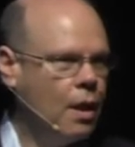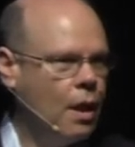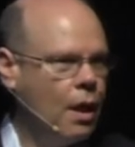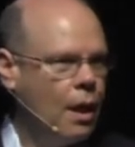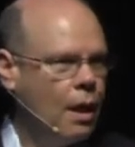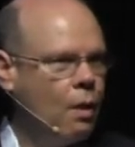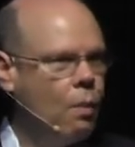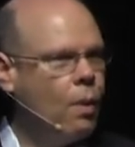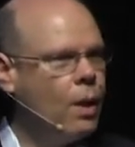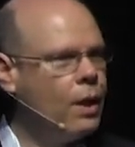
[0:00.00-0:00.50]

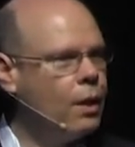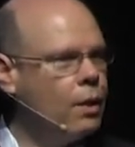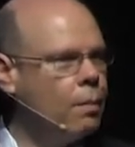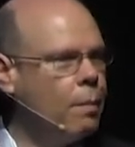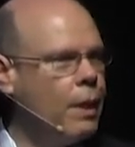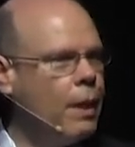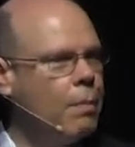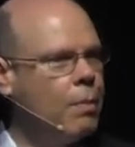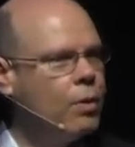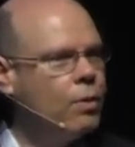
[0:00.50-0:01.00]
And I want it to
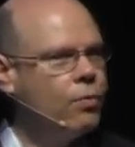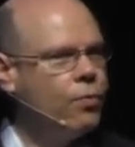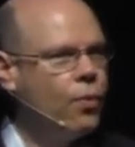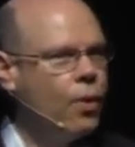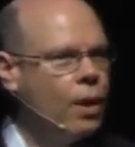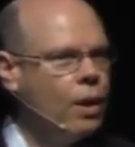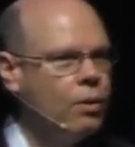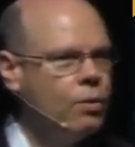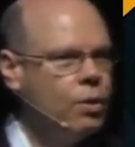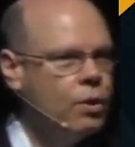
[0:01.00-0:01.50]
be able to
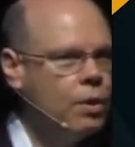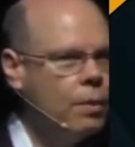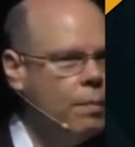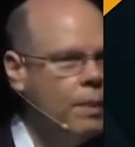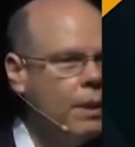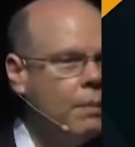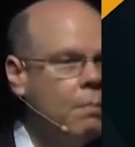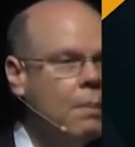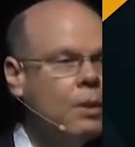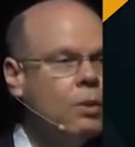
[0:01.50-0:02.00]
fall on just a
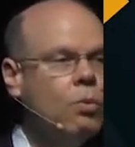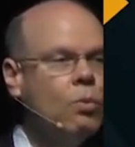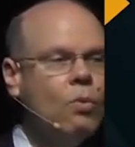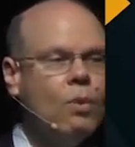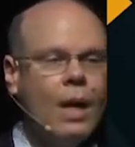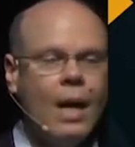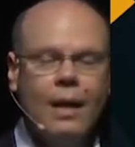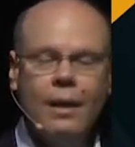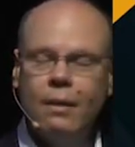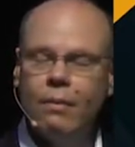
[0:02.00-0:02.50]
bit, but to
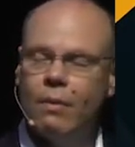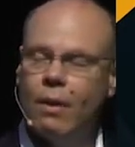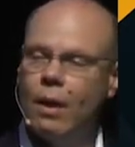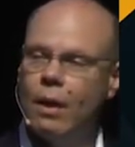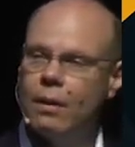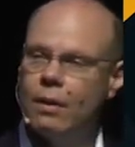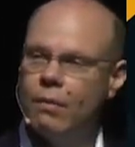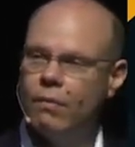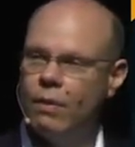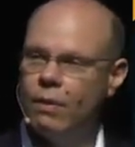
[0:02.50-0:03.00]
rally
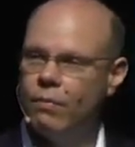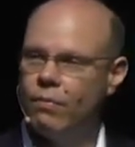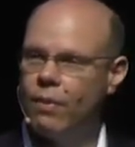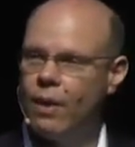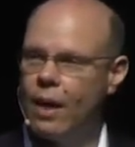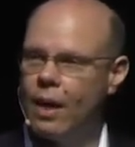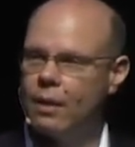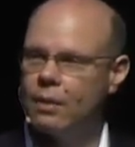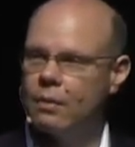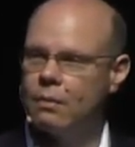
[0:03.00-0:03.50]
relatively
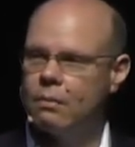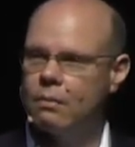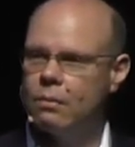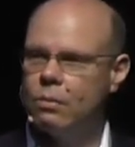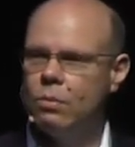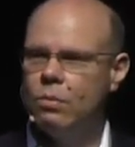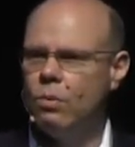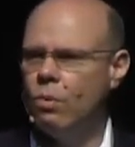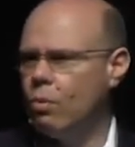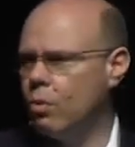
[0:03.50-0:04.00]
fast.
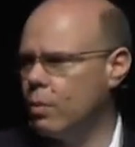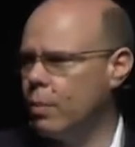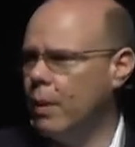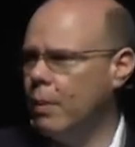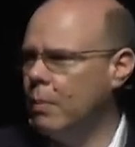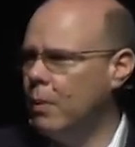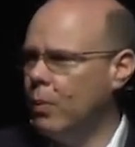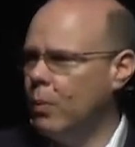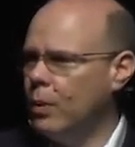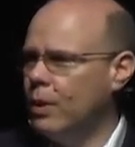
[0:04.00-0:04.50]
Who knows?
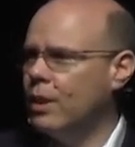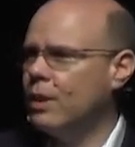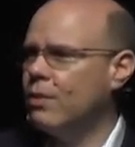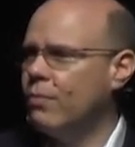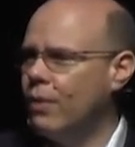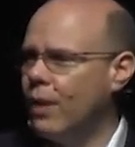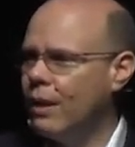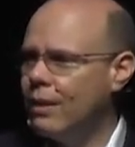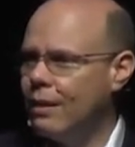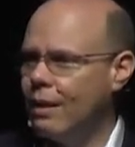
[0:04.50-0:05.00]
Maybe we just
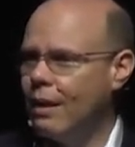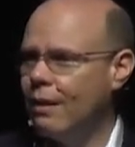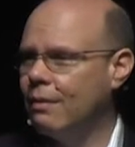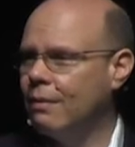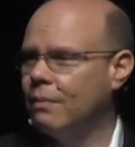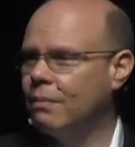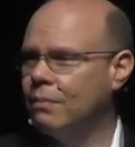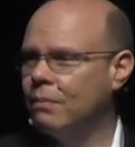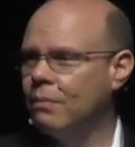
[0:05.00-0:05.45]
felt that.